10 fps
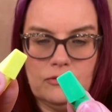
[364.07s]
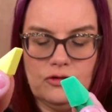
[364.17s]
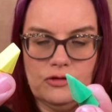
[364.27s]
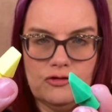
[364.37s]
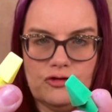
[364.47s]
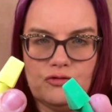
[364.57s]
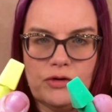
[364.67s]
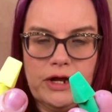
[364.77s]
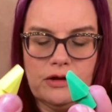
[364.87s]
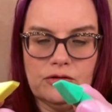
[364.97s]
So they're just
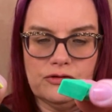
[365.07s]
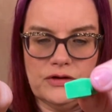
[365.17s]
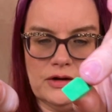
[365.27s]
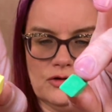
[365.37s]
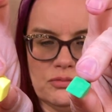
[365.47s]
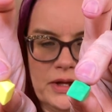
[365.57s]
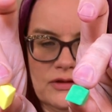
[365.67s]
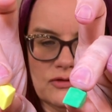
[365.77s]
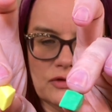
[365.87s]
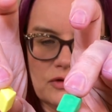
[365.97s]
regular standard
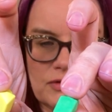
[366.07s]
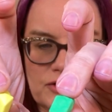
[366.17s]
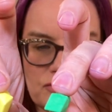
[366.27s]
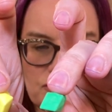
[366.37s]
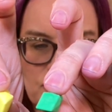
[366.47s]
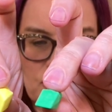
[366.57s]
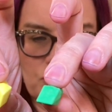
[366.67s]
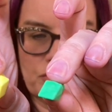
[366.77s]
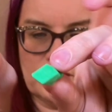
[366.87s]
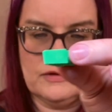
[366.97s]
pencil erasers that you
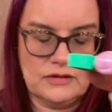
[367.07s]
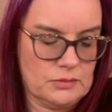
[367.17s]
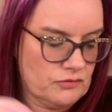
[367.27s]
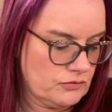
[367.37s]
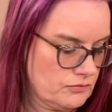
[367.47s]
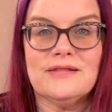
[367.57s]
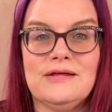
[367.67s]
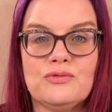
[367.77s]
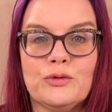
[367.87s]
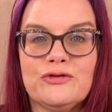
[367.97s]
put on the top.
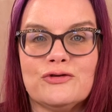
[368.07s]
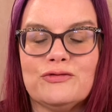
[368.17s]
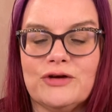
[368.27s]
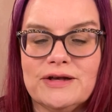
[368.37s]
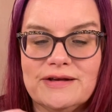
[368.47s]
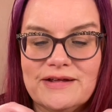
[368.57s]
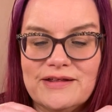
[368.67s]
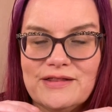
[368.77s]
These ones are fun.